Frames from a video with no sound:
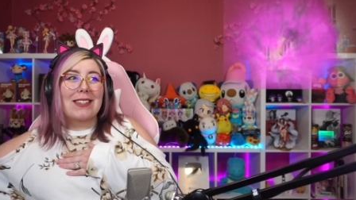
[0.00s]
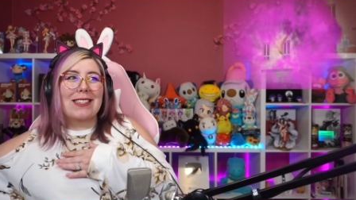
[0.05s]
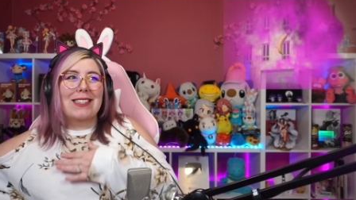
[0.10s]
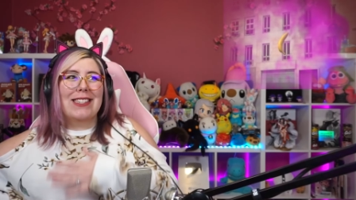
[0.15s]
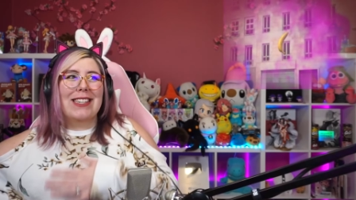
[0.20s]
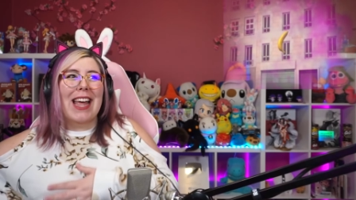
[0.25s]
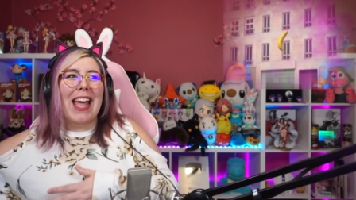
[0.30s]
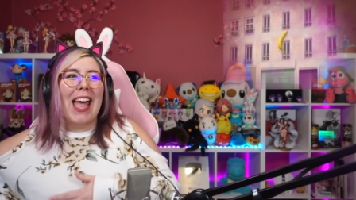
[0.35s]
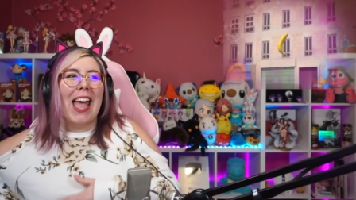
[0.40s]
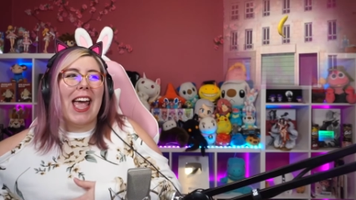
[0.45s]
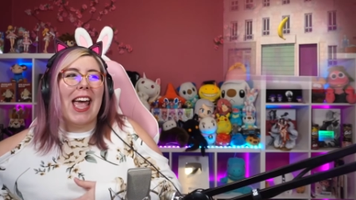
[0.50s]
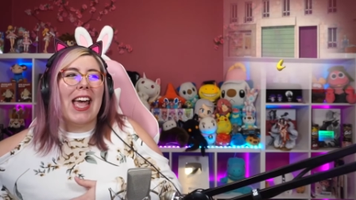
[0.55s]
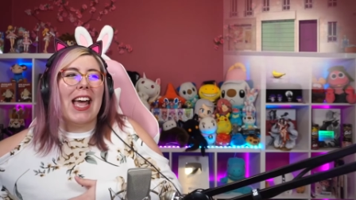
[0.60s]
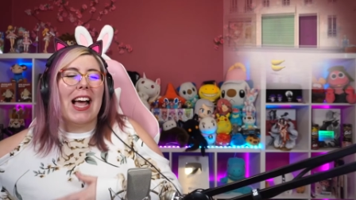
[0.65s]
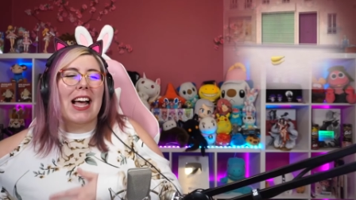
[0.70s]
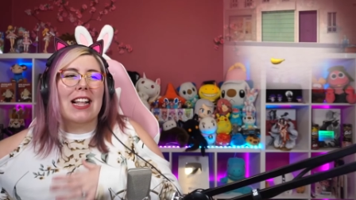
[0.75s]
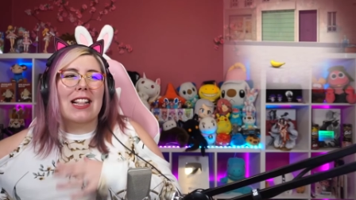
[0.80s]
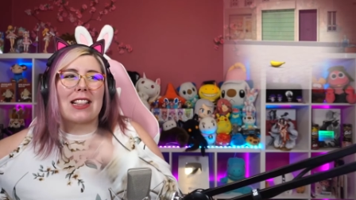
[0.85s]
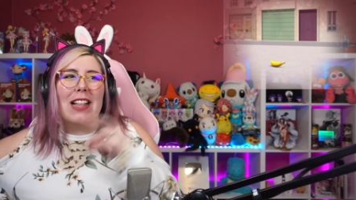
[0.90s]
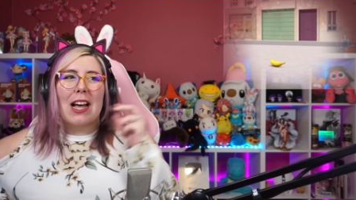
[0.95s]

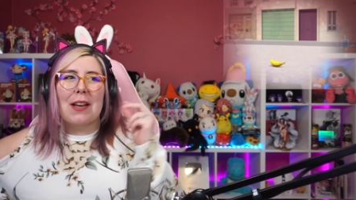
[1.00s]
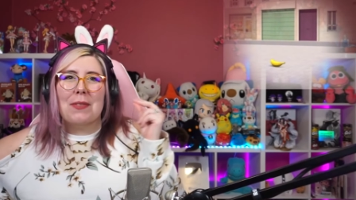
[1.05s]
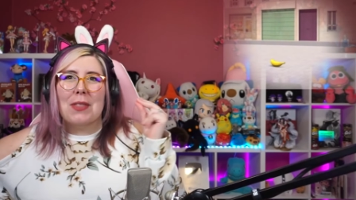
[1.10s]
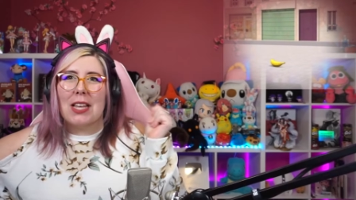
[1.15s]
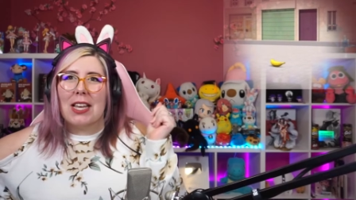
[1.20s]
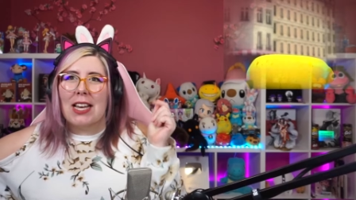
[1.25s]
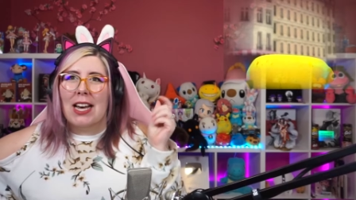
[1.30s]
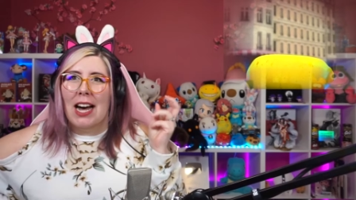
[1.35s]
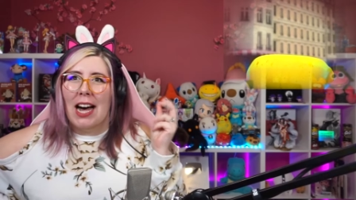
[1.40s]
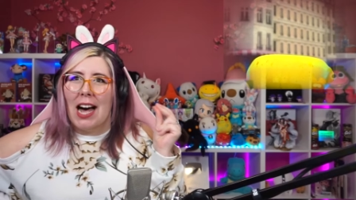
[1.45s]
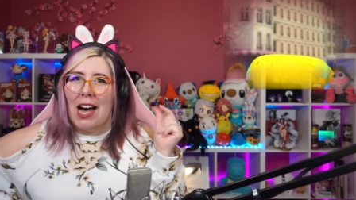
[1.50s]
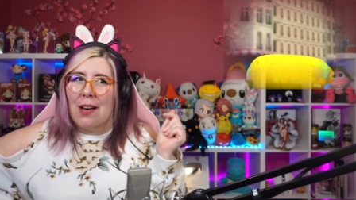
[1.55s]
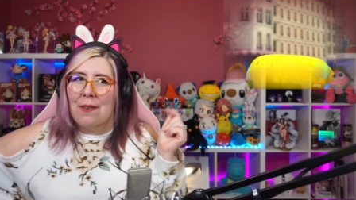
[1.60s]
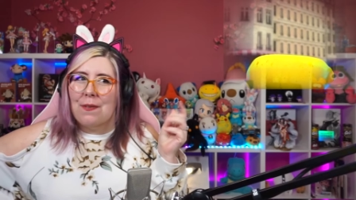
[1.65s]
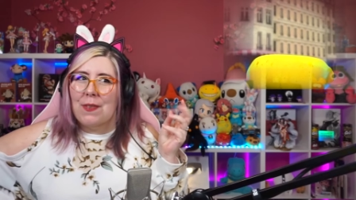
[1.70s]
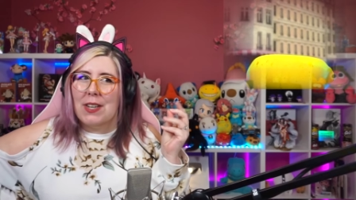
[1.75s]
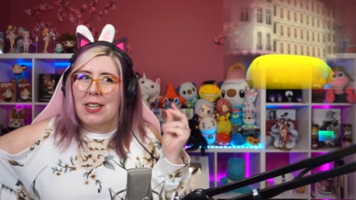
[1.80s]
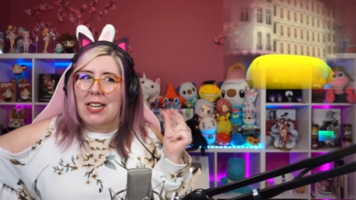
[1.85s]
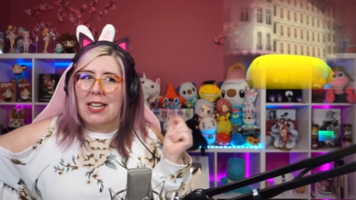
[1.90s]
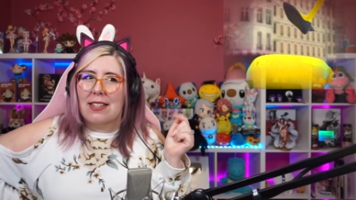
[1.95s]
Dang, I love the
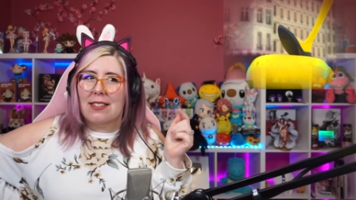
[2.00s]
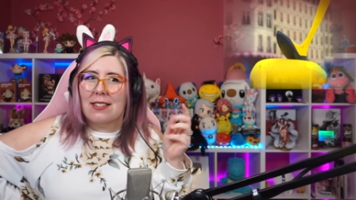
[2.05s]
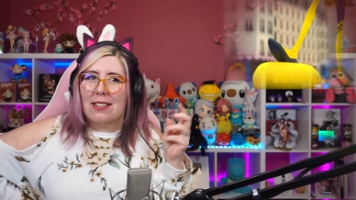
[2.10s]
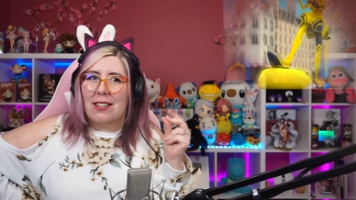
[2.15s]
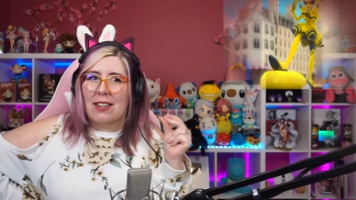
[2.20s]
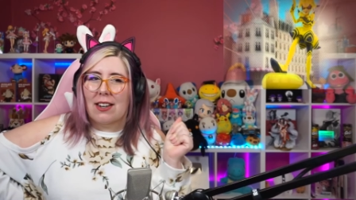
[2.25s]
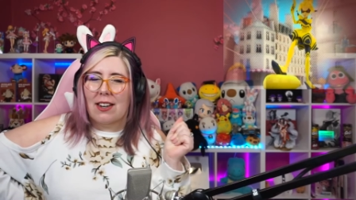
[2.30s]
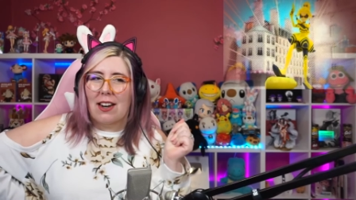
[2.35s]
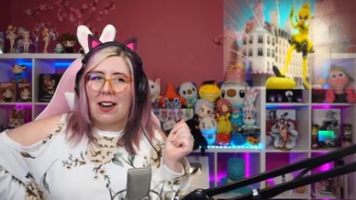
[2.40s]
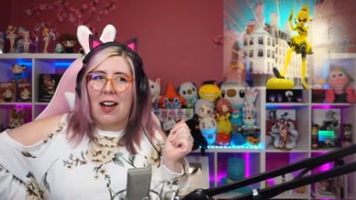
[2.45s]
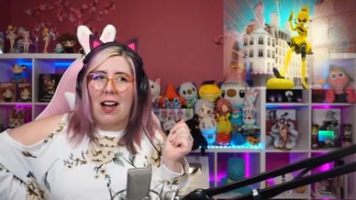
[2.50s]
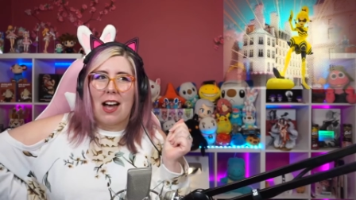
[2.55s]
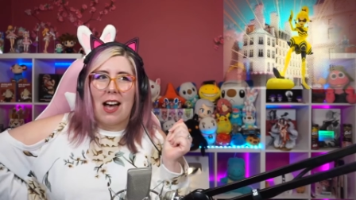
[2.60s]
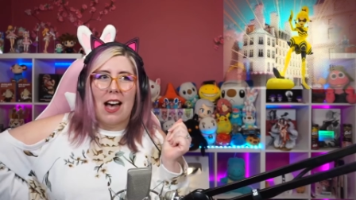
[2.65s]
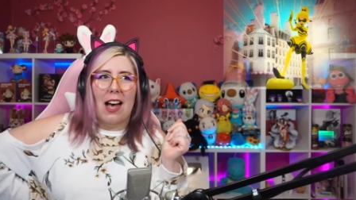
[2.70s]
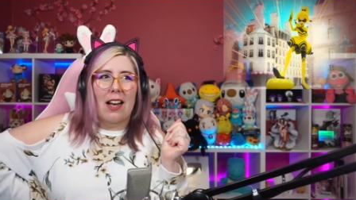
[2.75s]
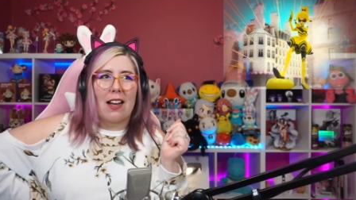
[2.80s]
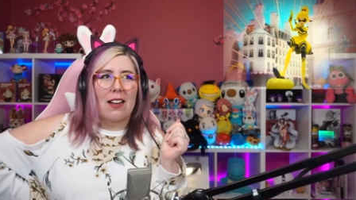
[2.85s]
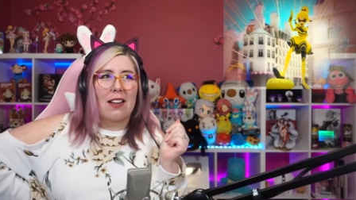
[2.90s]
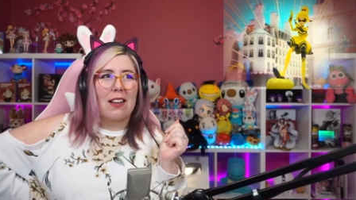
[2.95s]
confidence, girl.
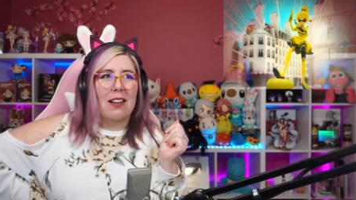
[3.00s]
And